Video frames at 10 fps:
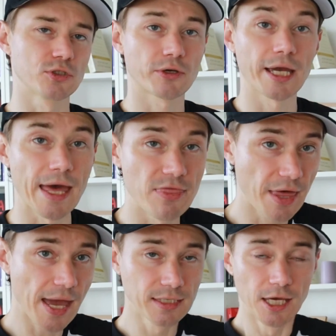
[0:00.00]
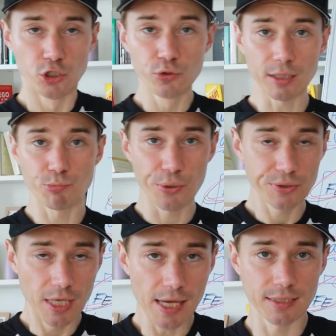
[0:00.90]
Okay, and then you can
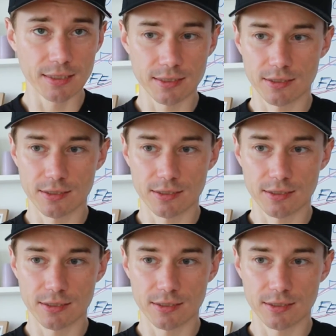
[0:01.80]
pretend